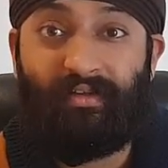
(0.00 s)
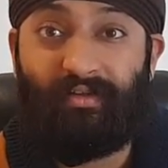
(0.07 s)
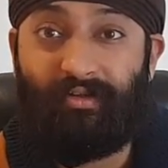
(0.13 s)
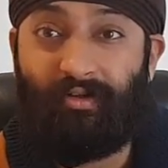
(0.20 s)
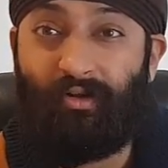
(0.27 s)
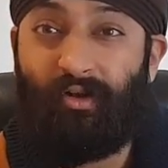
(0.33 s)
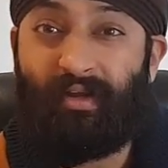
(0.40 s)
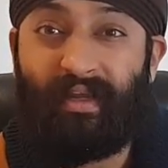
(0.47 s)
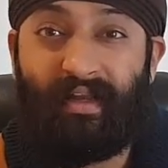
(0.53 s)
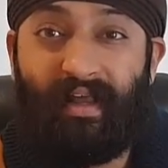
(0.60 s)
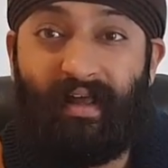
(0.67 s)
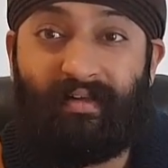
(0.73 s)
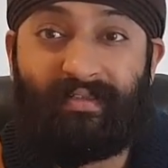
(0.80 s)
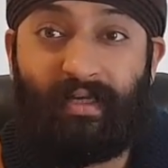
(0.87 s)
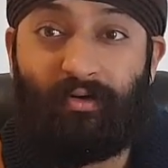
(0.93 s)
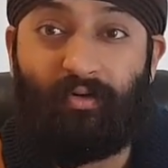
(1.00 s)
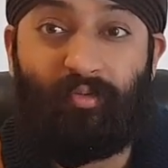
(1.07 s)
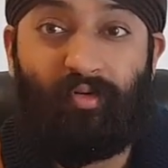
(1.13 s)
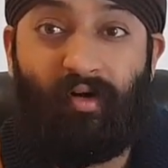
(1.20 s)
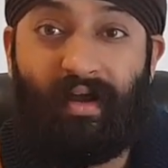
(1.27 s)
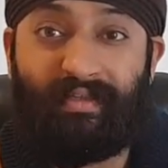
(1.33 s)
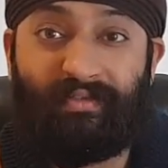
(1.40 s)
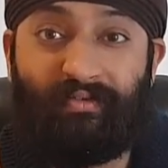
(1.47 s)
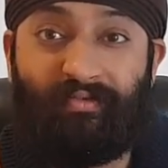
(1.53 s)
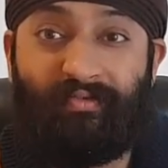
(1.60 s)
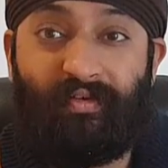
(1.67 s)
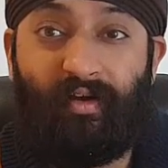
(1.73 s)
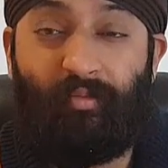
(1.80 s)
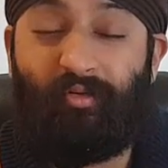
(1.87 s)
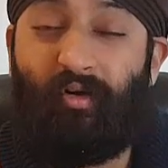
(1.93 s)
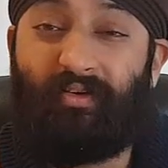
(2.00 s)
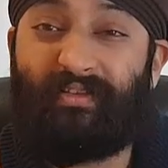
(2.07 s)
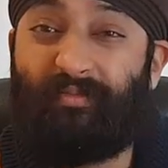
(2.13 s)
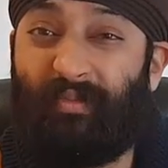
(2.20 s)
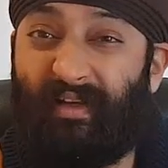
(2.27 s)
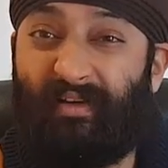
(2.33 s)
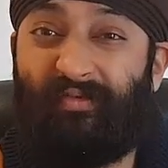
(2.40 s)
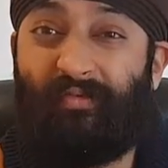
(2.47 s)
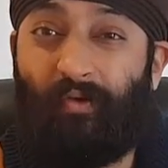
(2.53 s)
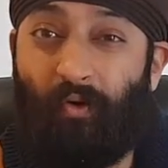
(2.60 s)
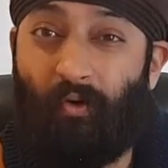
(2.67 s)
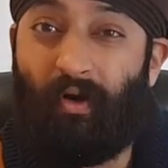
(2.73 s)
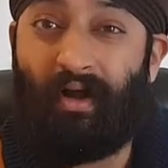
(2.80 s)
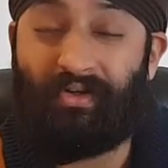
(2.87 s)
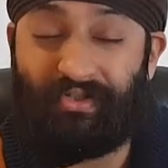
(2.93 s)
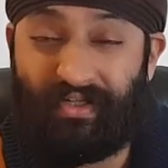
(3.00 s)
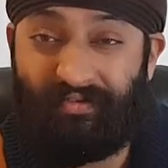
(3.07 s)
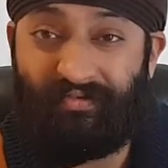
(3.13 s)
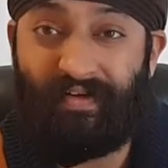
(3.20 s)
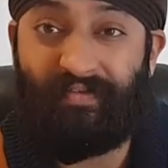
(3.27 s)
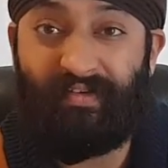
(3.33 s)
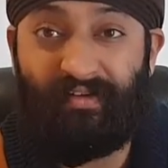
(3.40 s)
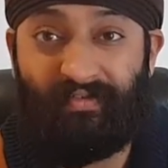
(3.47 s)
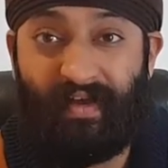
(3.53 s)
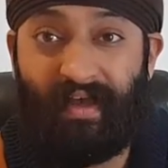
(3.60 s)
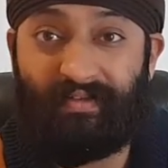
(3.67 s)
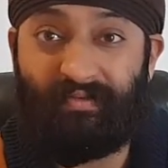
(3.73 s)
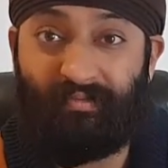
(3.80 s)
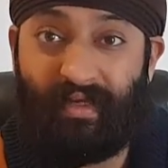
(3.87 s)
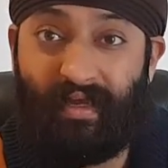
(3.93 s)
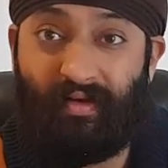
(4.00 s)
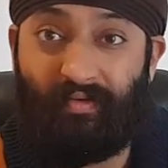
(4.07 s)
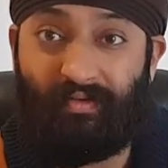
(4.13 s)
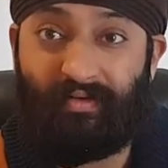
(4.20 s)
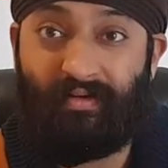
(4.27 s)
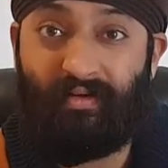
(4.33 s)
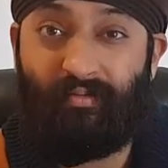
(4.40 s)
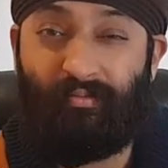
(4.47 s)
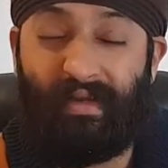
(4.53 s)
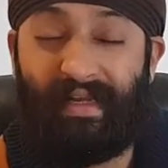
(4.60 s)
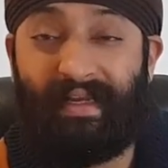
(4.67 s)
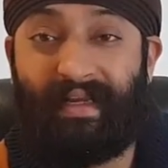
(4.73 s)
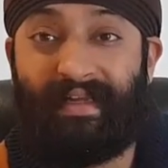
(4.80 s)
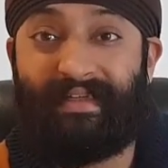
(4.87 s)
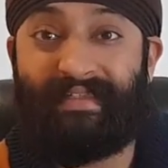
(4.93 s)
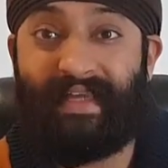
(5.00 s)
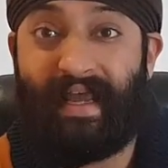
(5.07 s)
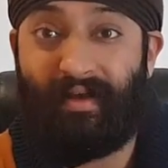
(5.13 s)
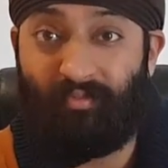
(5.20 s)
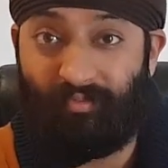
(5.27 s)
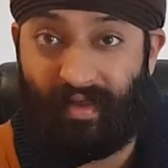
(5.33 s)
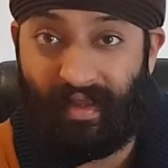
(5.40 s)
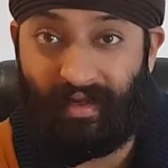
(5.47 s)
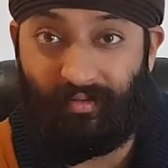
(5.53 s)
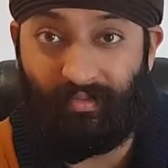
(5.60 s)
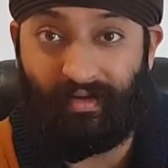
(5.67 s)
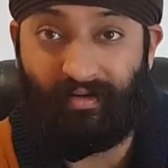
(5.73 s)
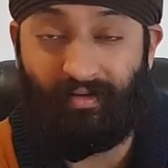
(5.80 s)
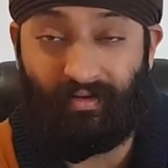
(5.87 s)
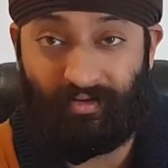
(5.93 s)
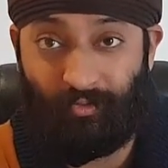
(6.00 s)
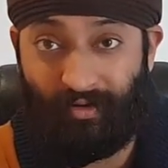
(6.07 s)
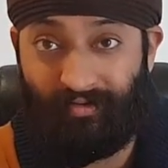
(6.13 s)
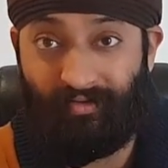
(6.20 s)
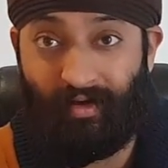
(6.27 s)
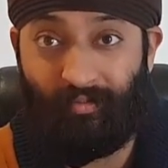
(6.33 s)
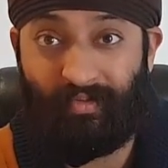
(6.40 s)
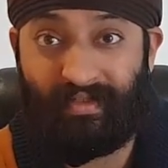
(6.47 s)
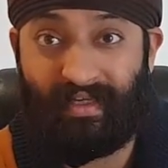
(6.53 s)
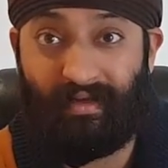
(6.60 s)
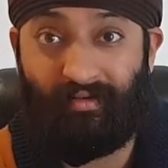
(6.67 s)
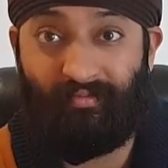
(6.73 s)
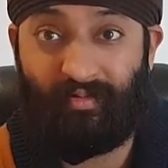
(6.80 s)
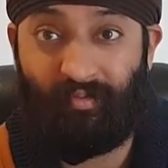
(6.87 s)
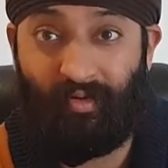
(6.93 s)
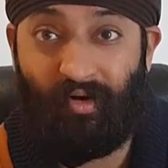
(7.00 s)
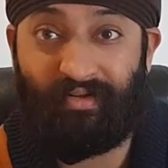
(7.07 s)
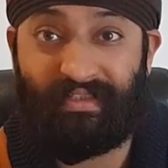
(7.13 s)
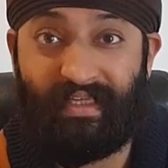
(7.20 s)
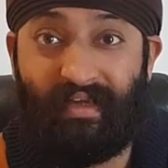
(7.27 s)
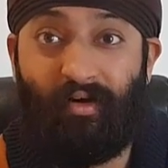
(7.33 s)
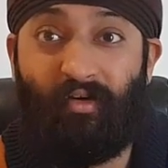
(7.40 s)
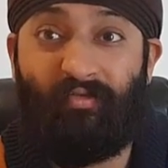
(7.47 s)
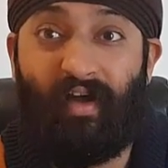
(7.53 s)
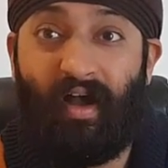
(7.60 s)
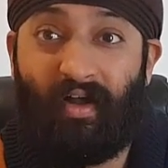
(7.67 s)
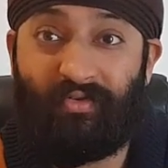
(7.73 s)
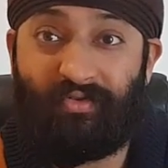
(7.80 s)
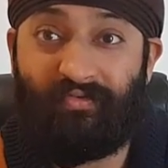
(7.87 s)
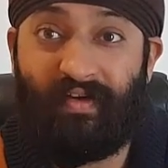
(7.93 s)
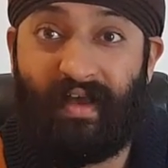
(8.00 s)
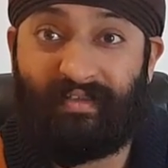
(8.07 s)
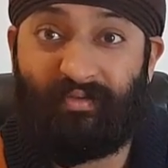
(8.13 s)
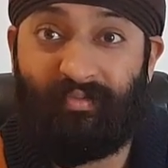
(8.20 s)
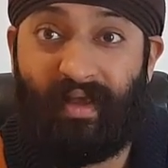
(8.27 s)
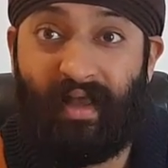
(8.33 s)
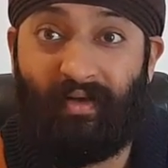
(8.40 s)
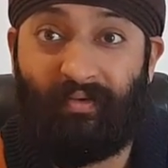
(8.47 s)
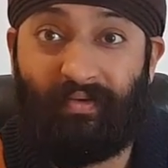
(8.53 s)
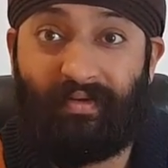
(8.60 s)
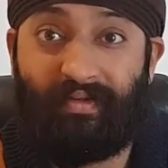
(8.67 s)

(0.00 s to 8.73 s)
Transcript: you're looking at a total price of approximately £450,000, meaning a down payment of 25% deposit of £100,000.